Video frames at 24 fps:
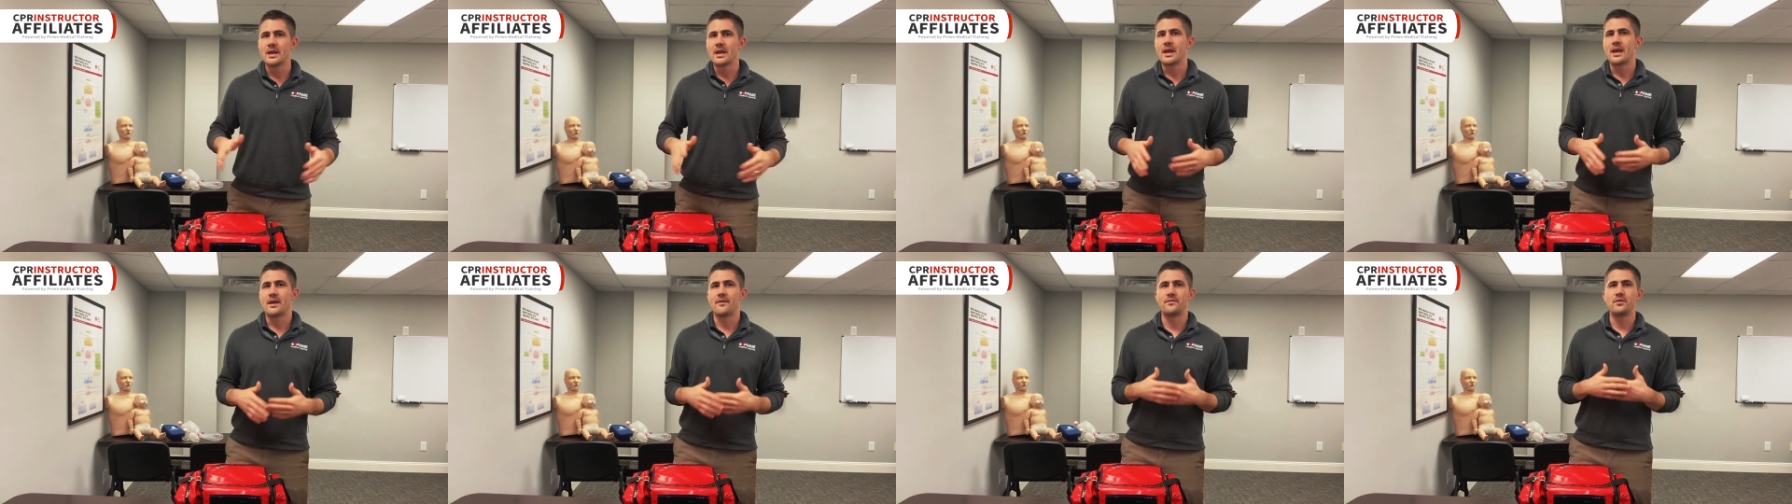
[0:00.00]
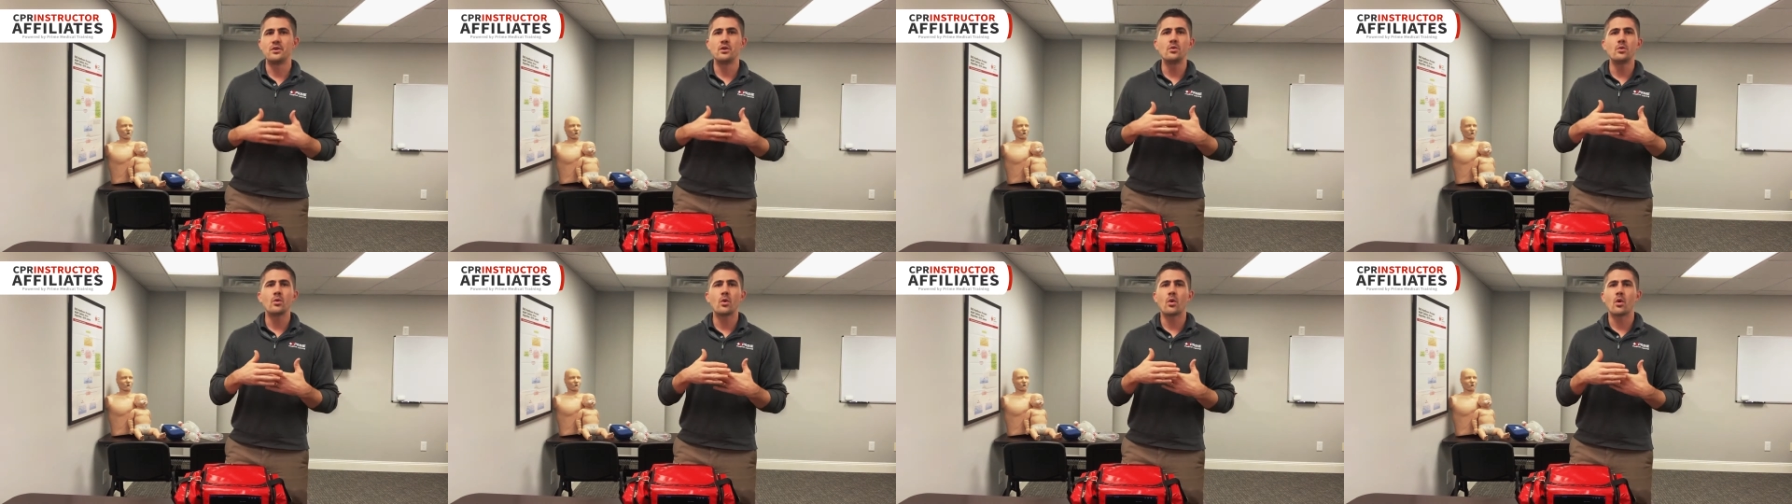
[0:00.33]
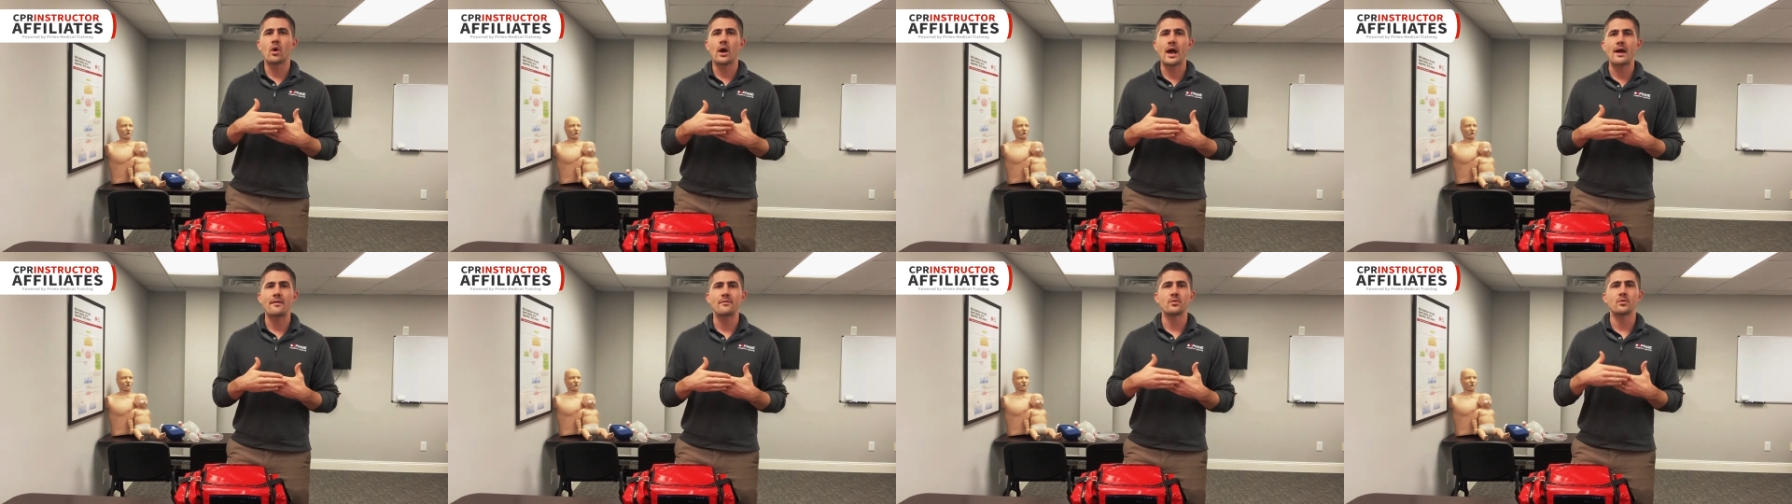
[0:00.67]
If you don't
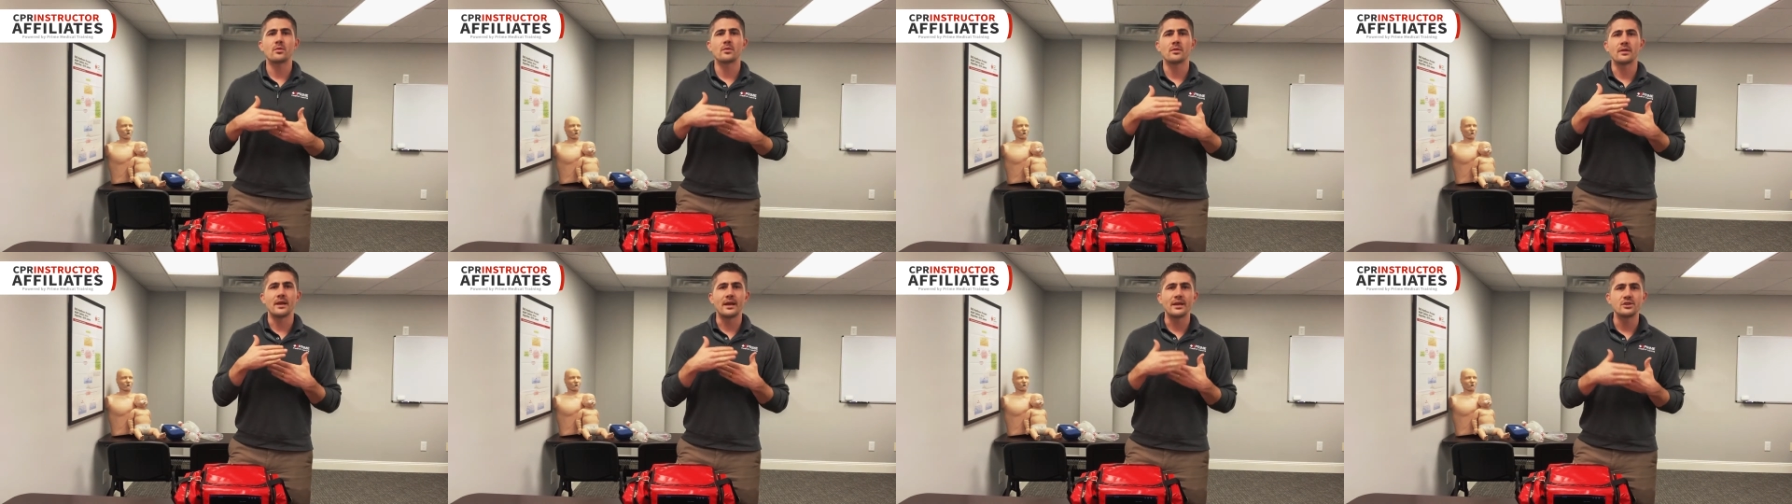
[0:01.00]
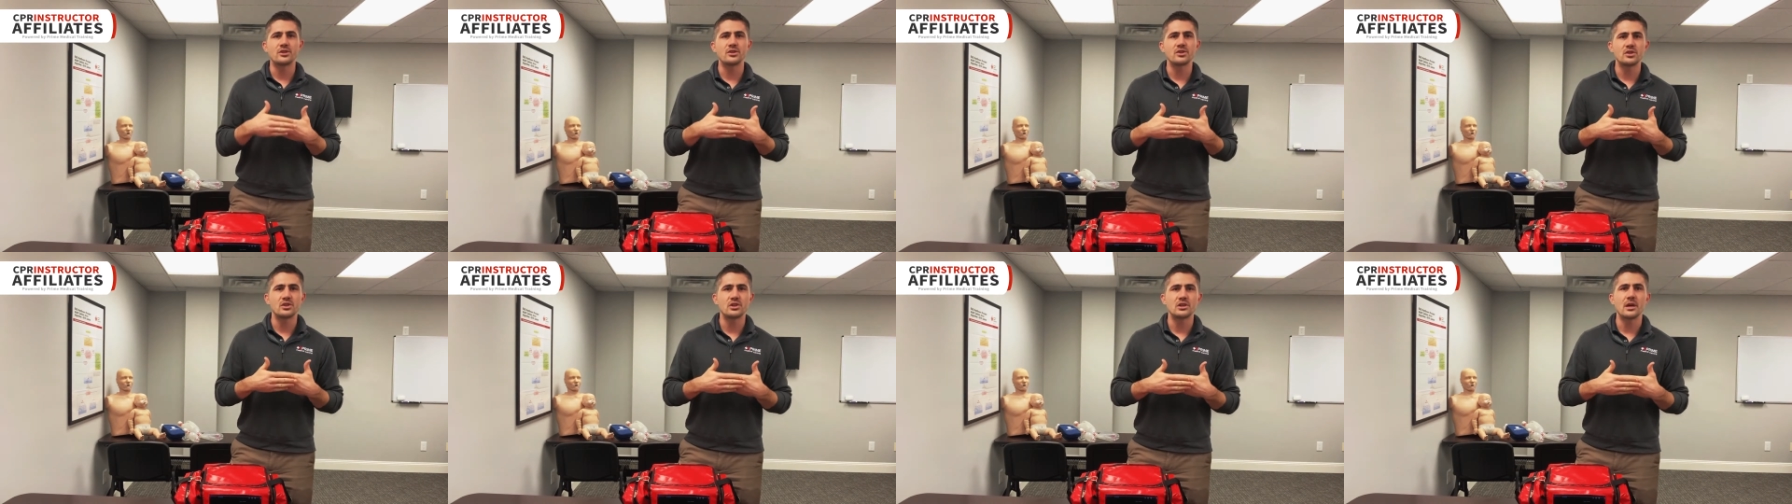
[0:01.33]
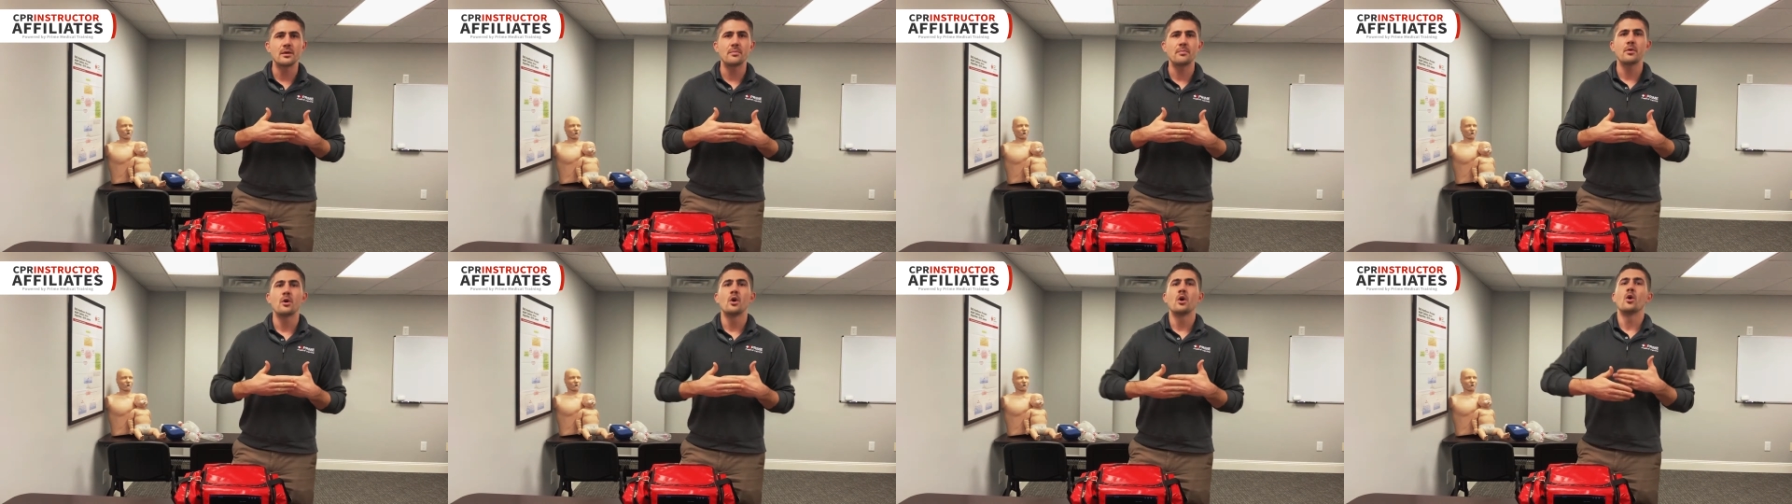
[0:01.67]
have a
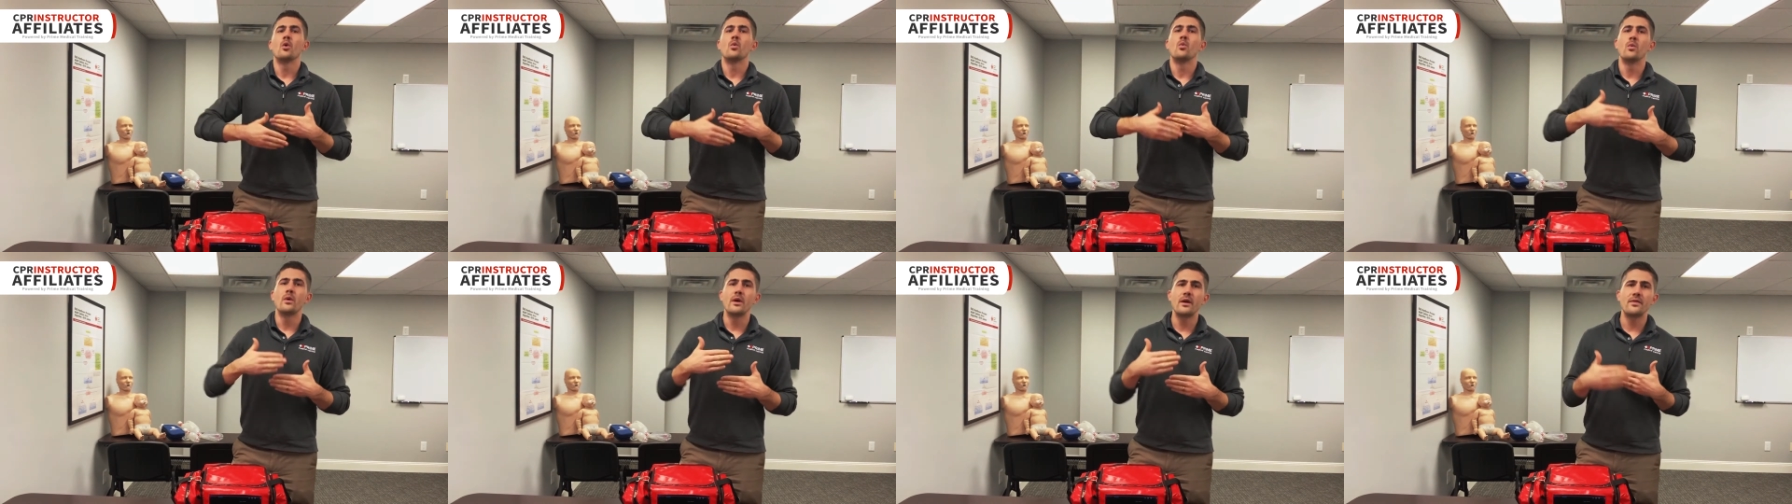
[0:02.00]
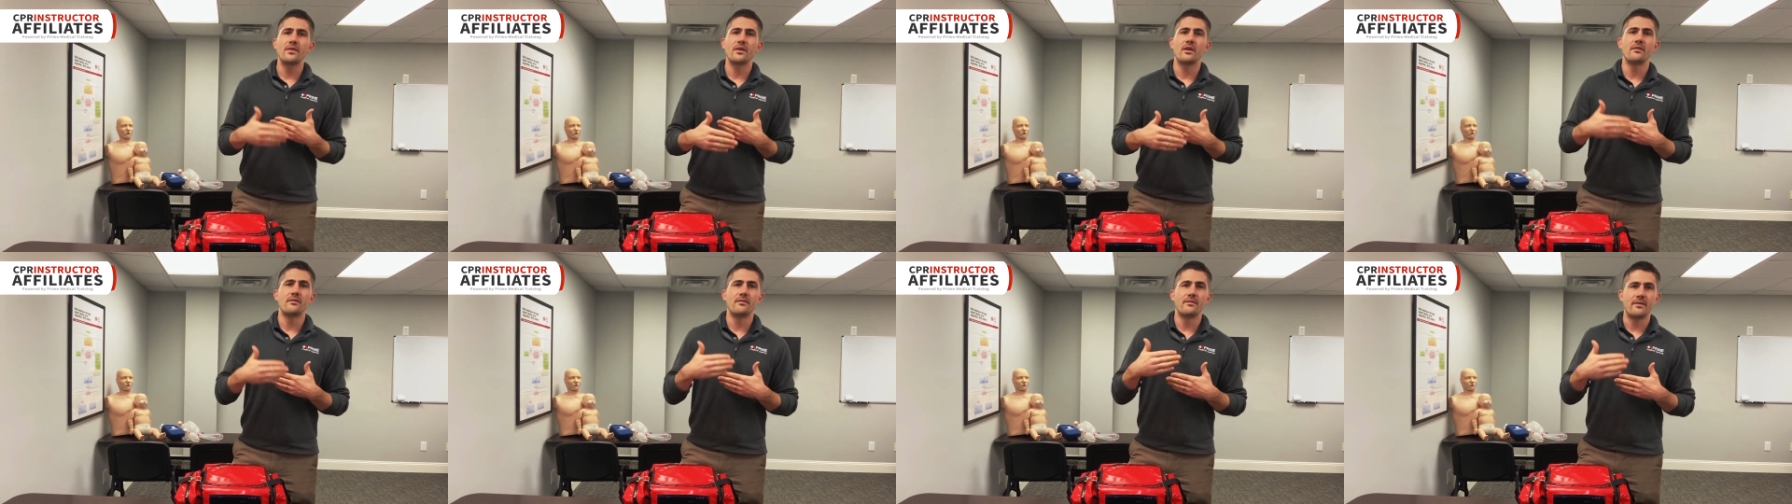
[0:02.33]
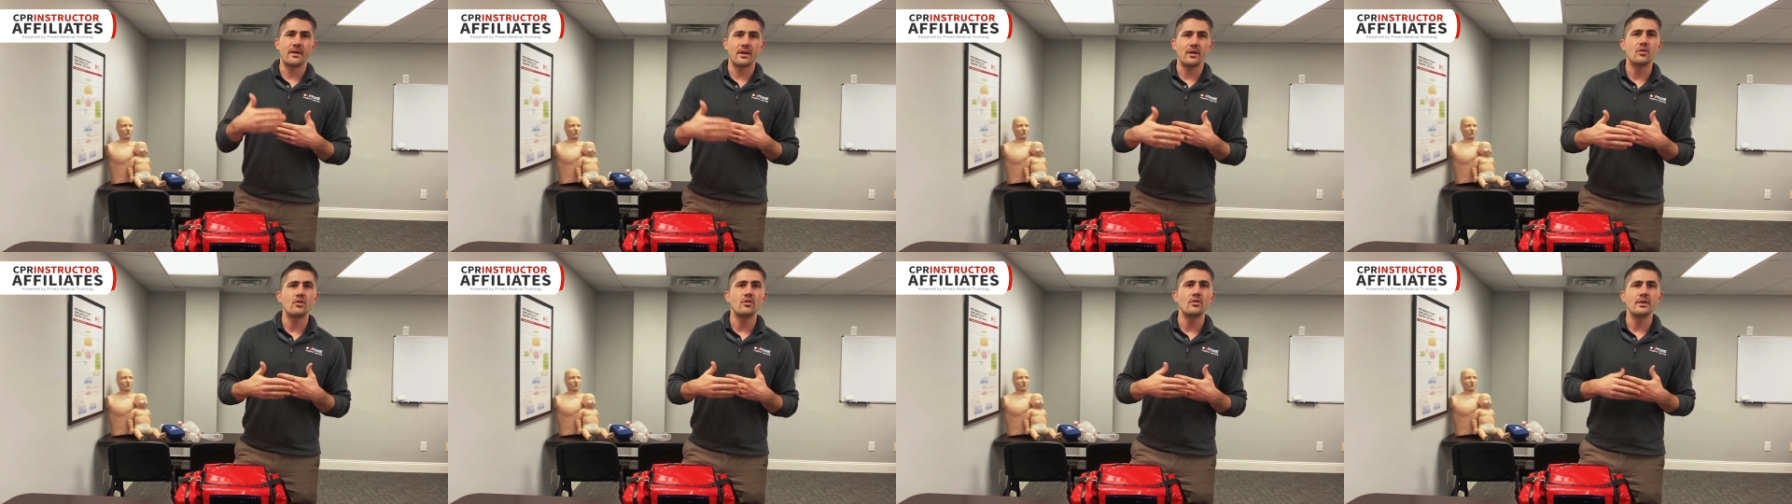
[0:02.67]
relationship with a
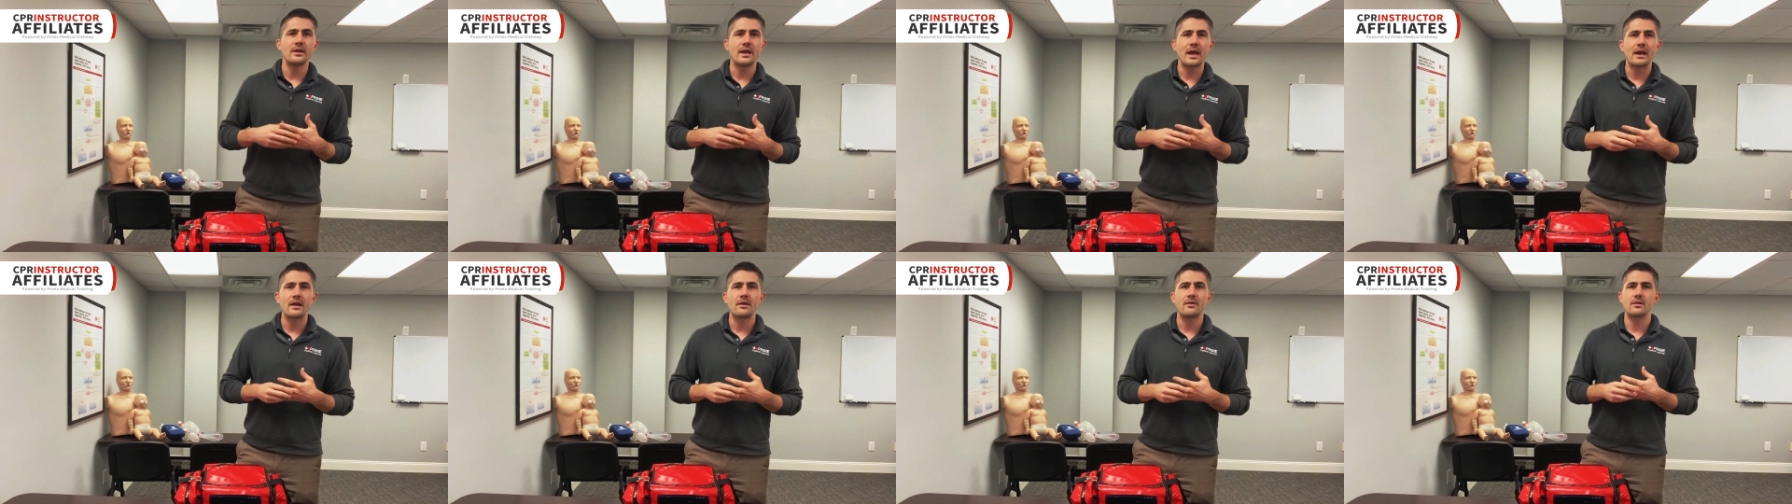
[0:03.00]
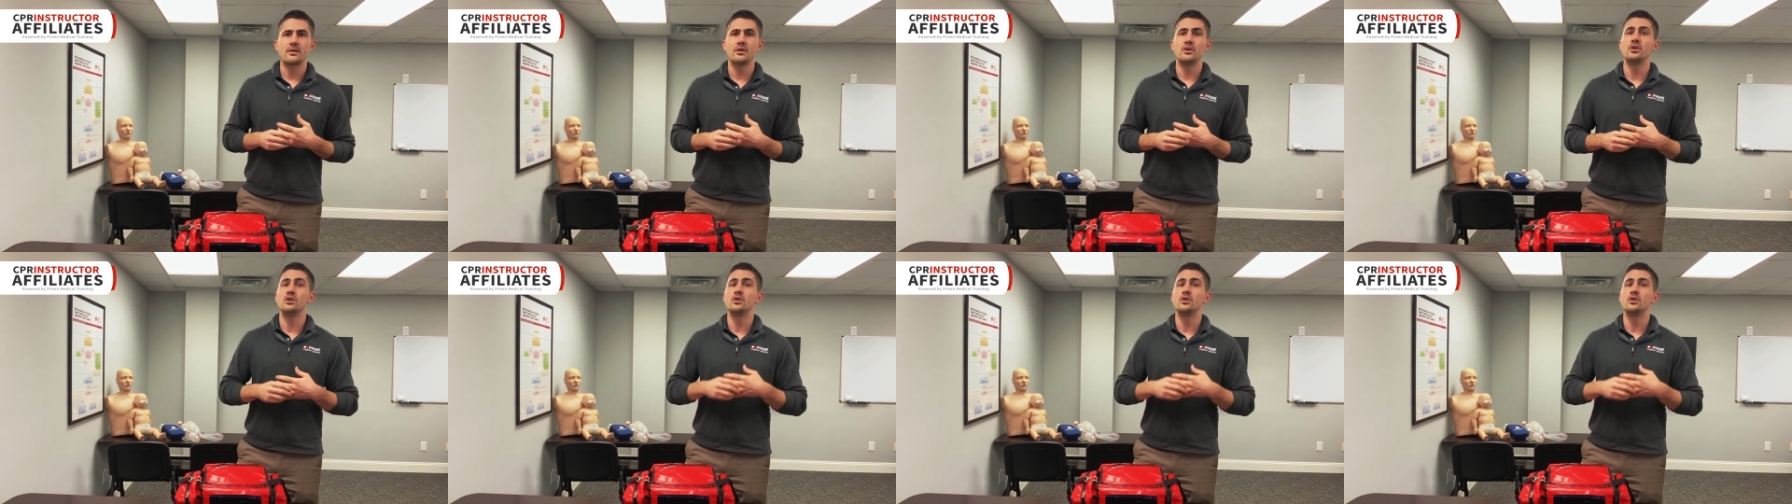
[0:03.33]
vendor yet,